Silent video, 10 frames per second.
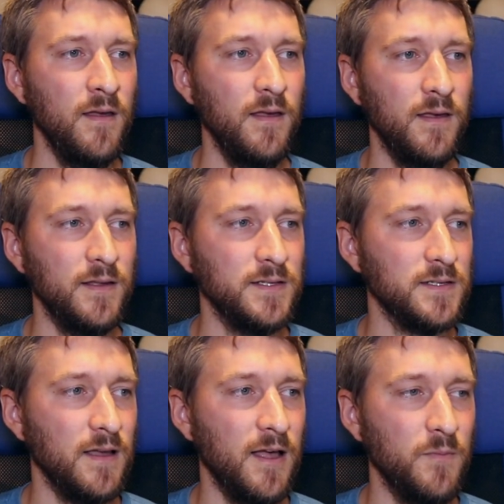And
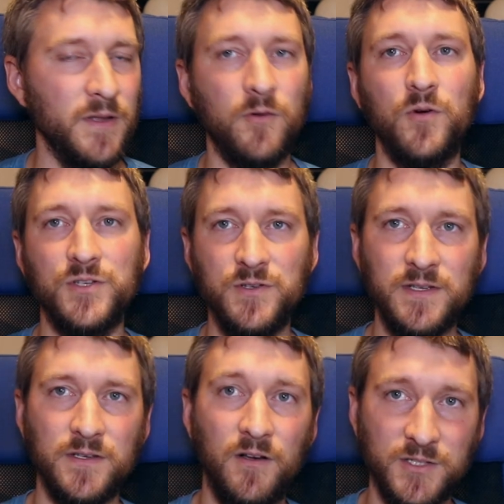of course, you
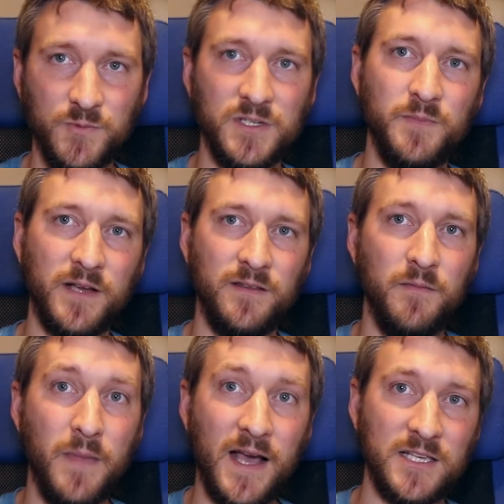need to also respect the
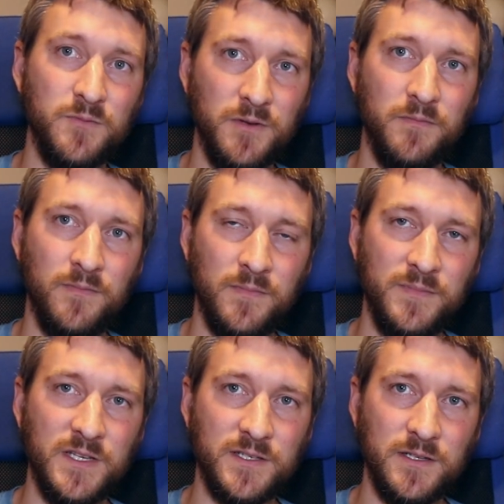maximum
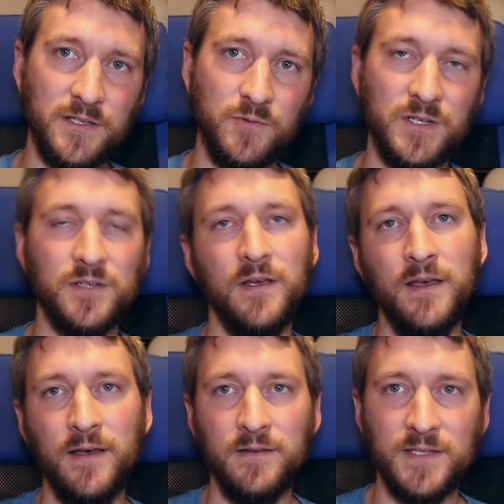distance, which
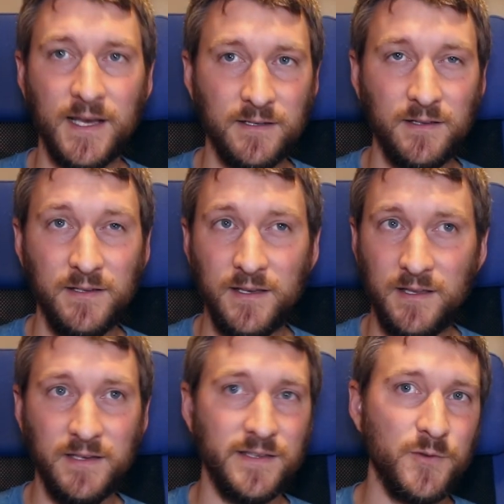technically I
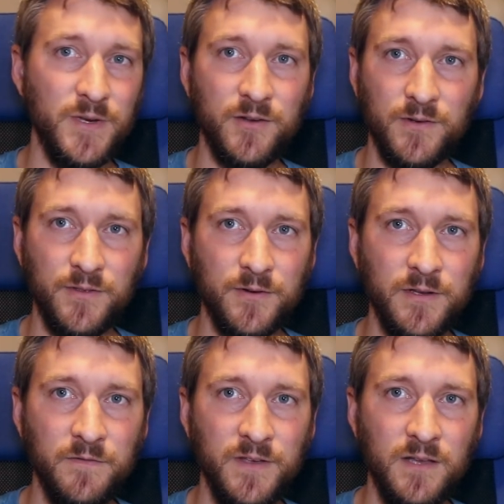think is
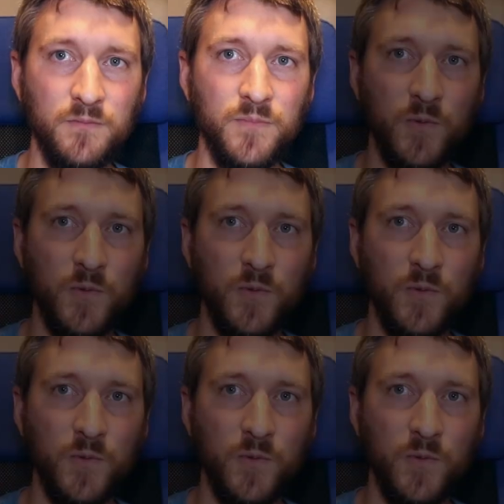330 feet,